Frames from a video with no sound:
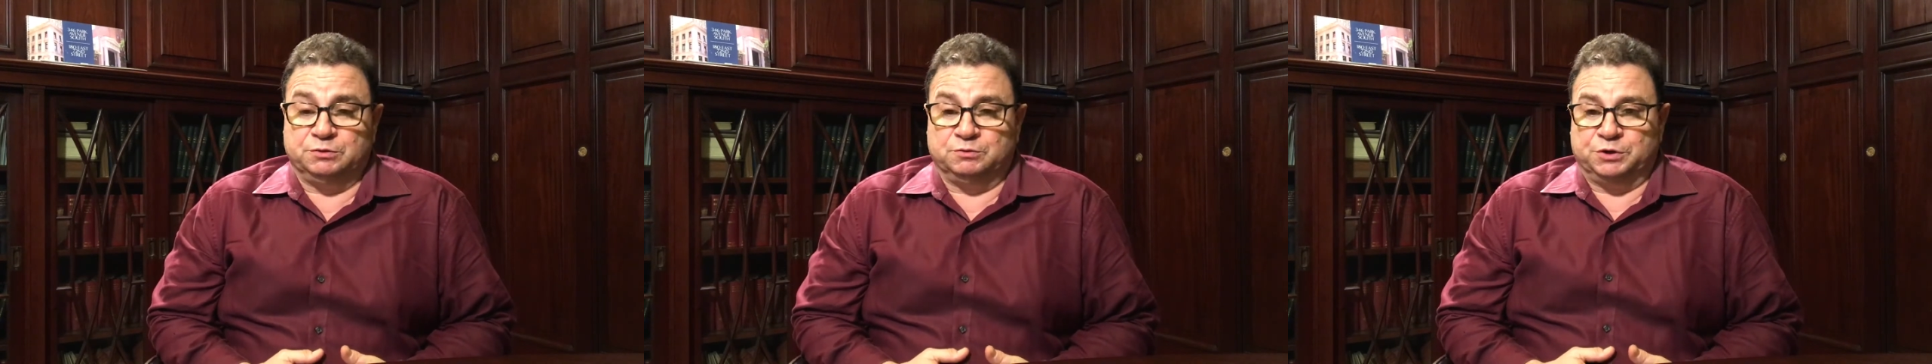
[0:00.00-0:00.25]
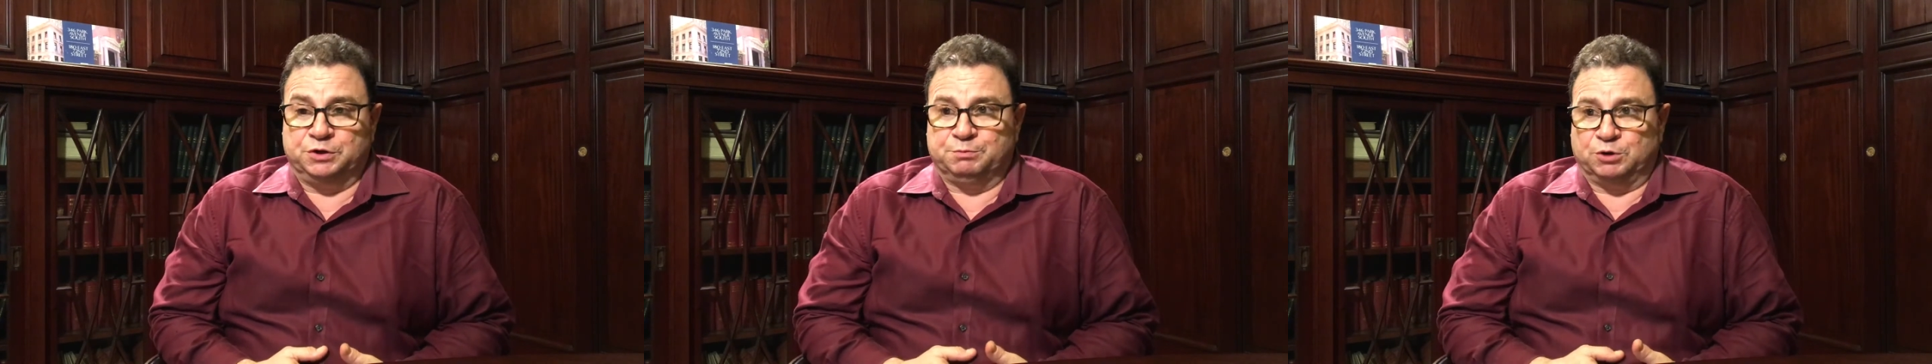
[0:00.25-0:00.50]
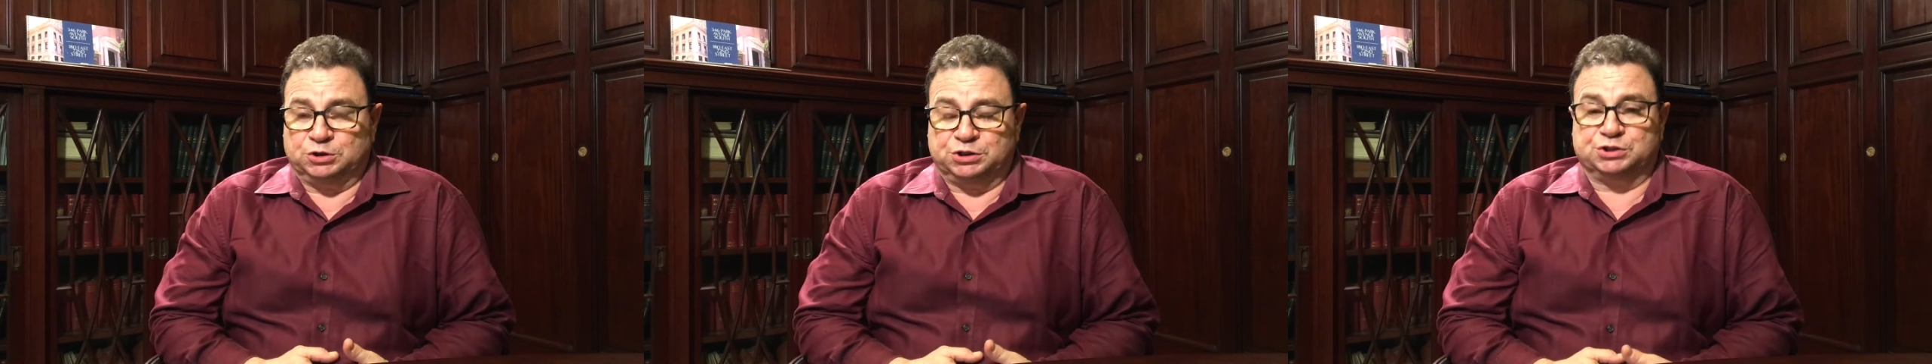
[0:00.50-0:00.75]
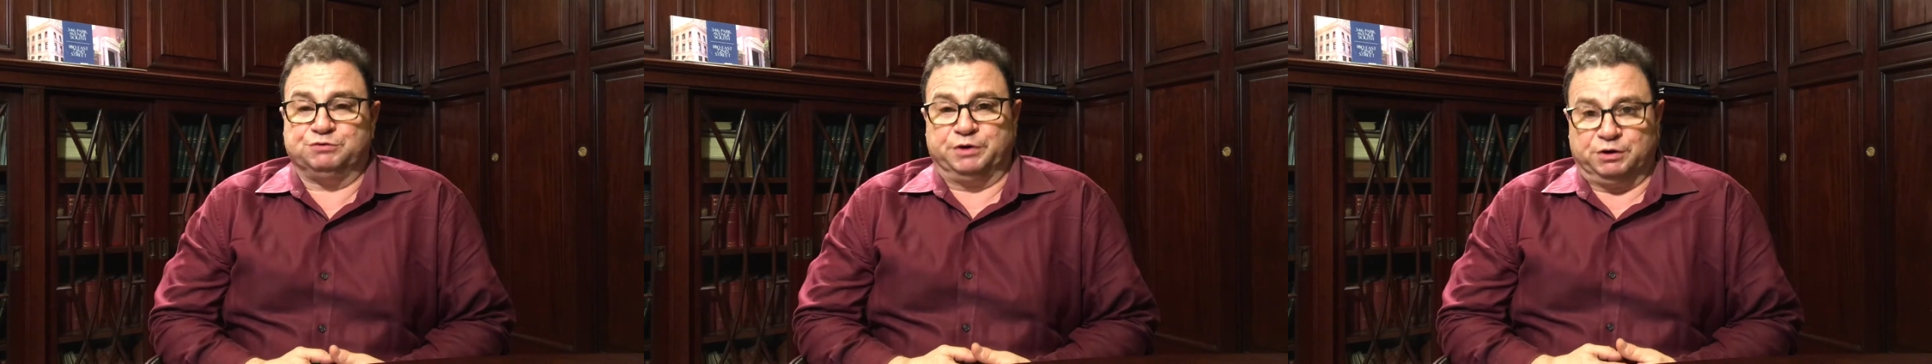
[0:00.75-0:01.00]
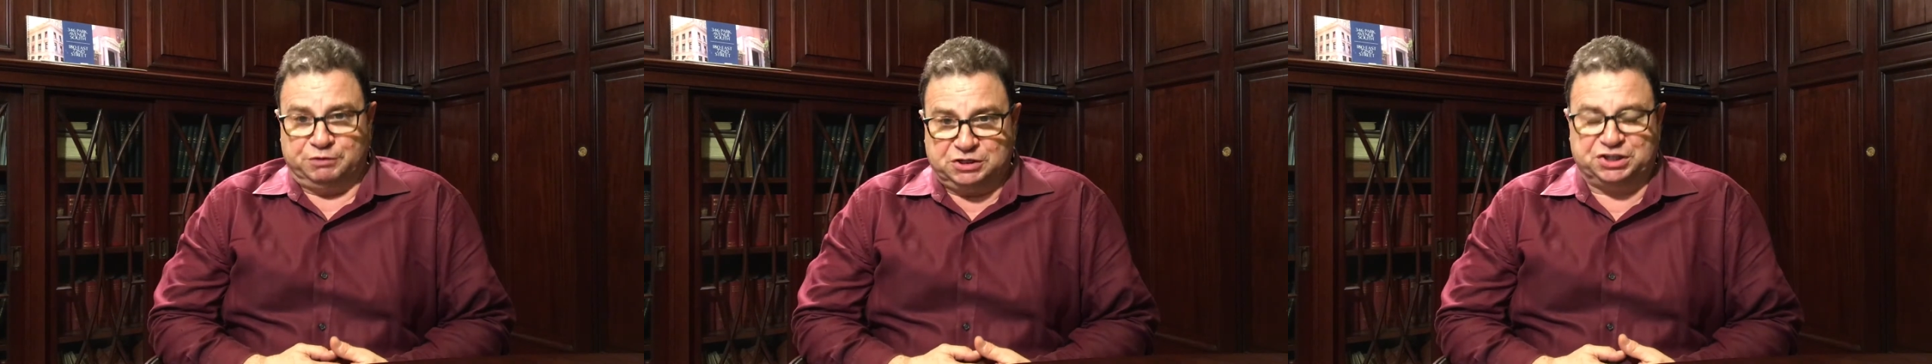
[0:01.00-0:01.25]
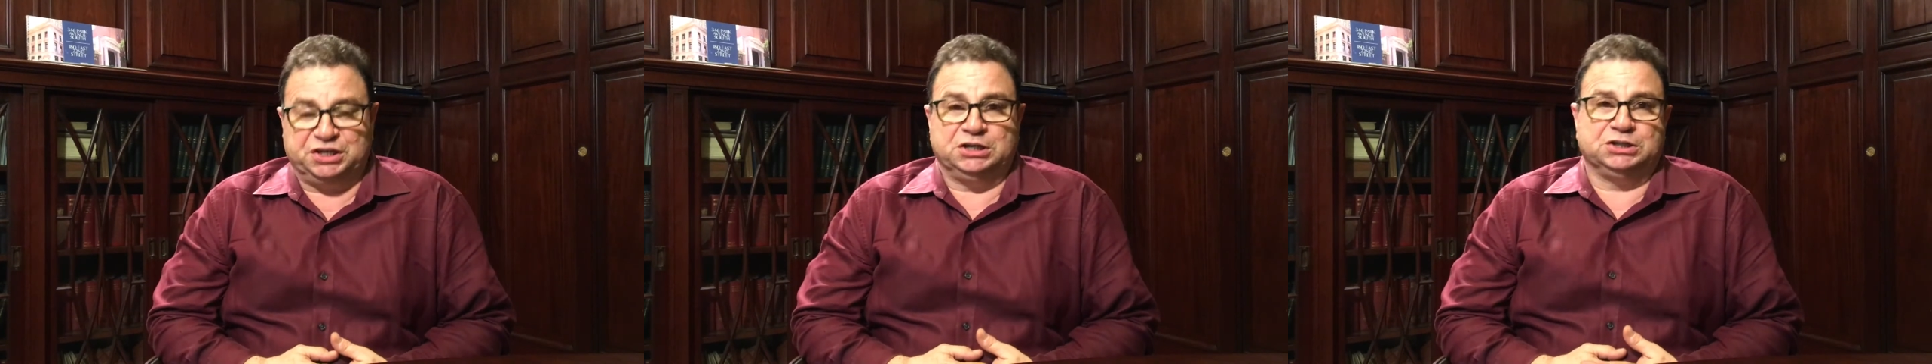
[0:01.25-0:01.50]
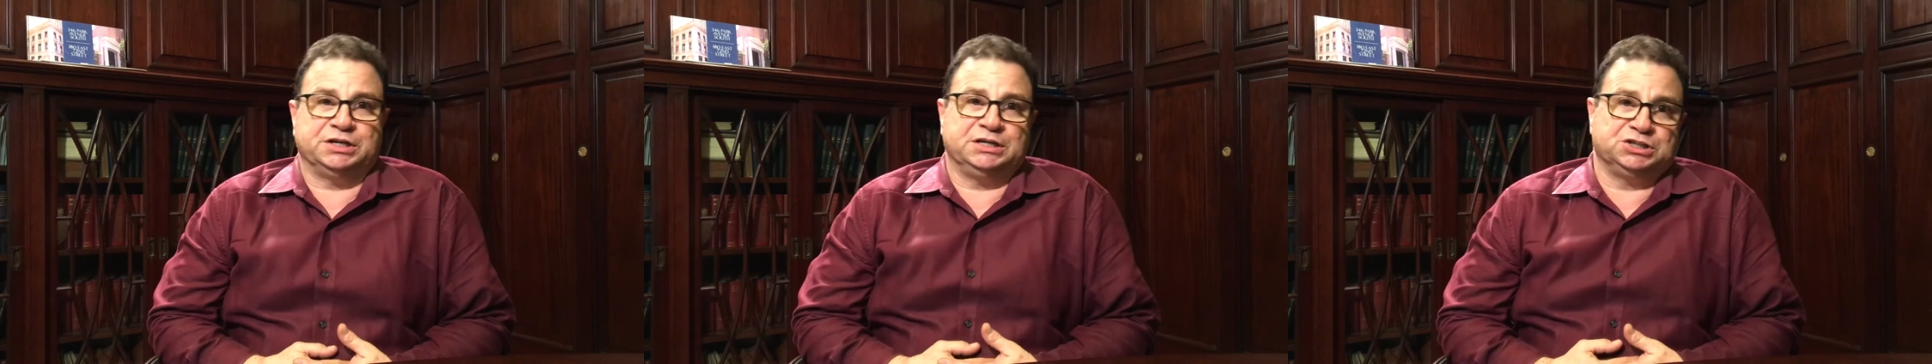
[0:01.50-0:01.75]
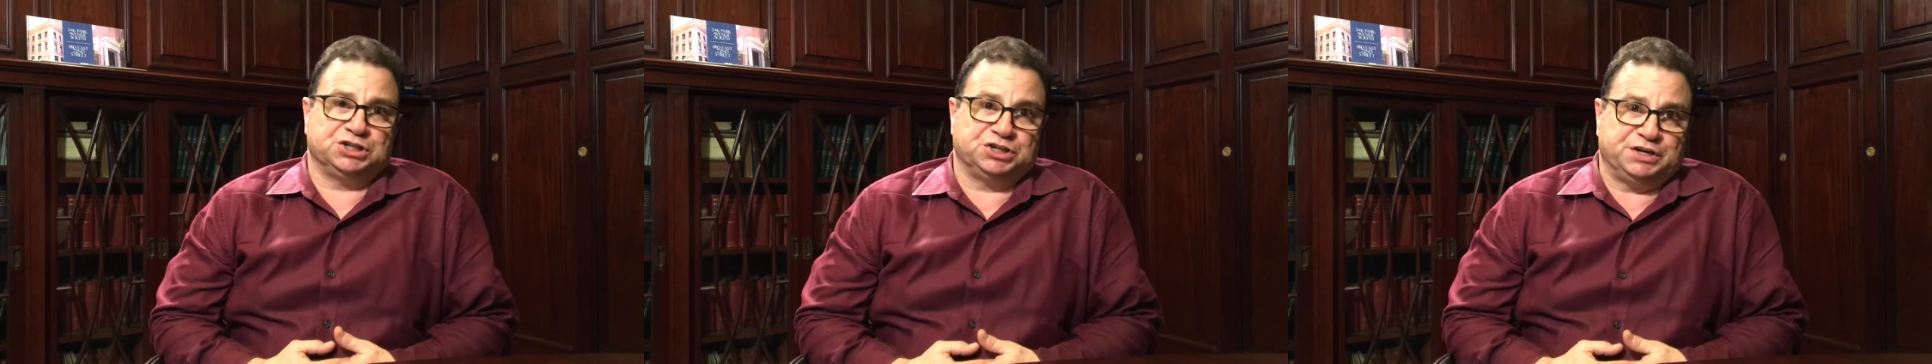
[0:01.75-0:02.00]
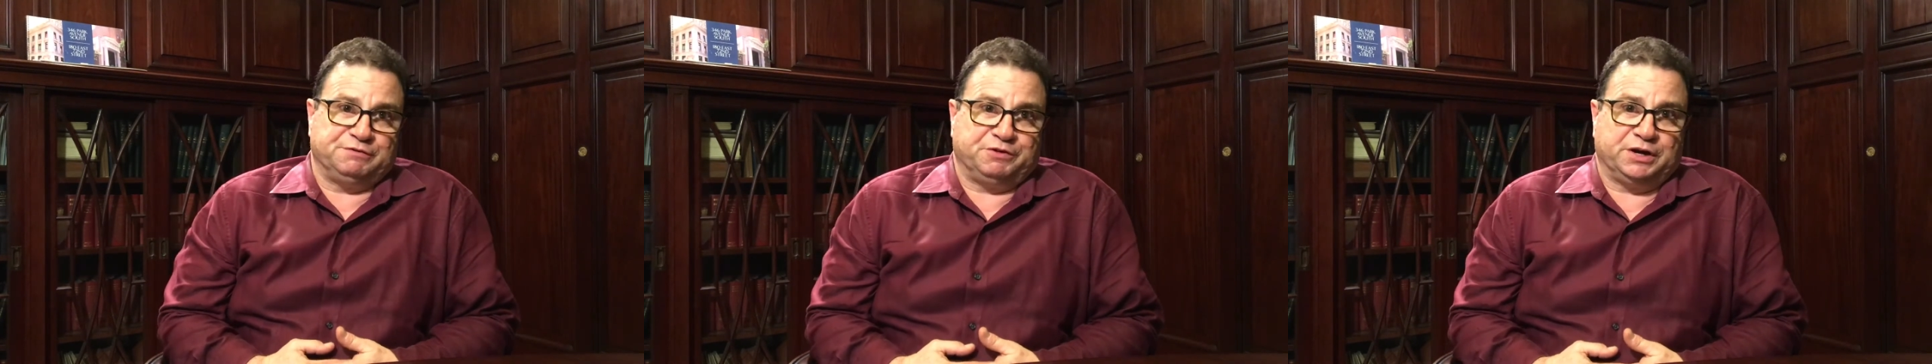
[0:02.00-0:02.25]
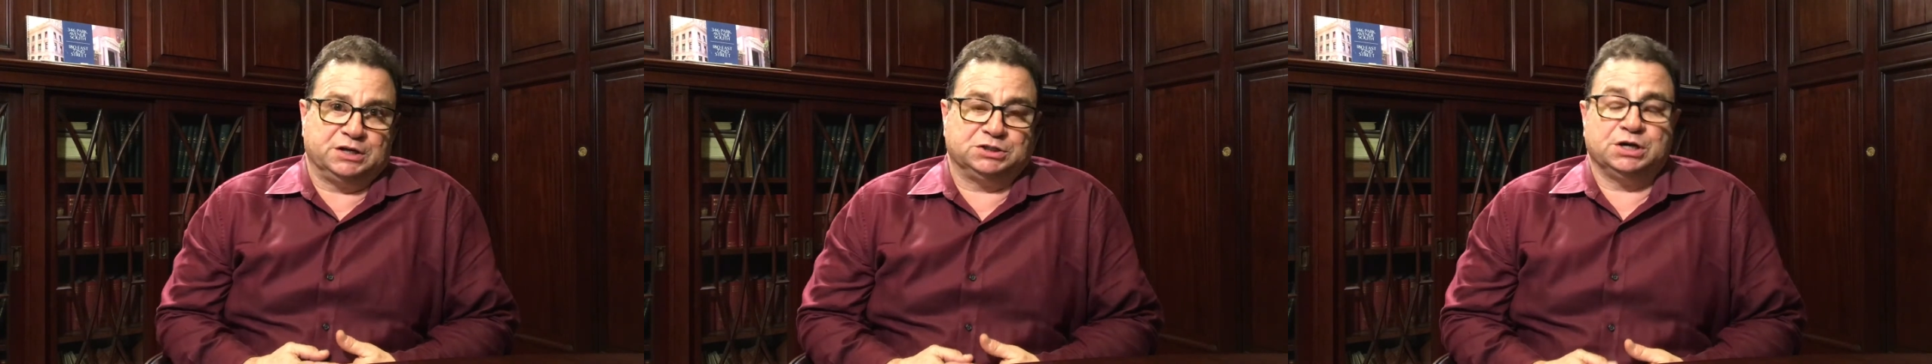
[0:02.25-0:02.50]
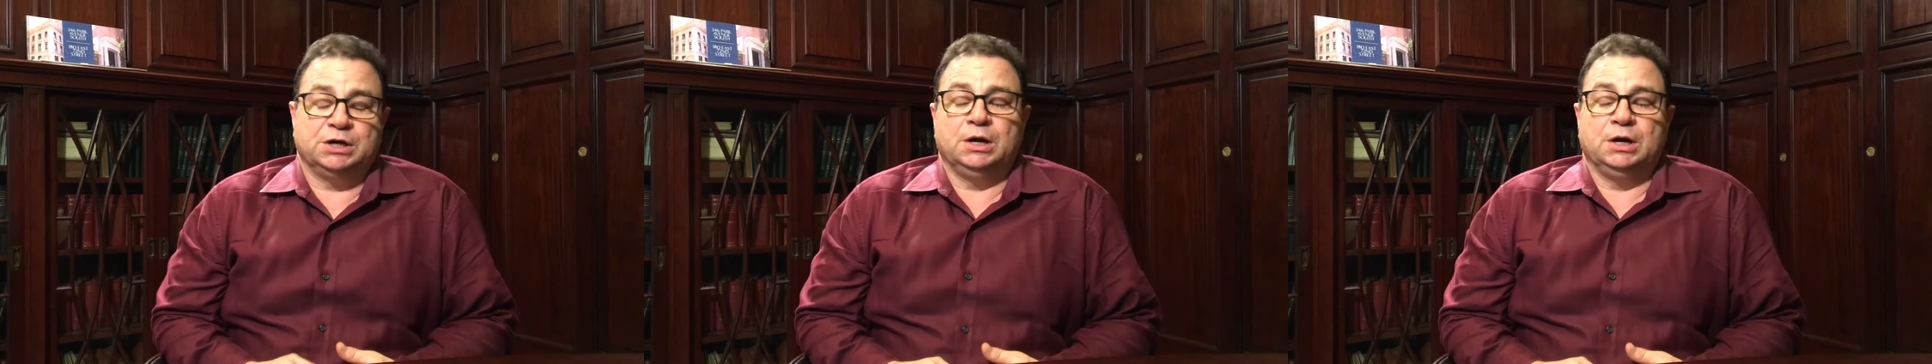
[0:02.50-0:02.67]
when you purchase the ring, receipts, any certificates.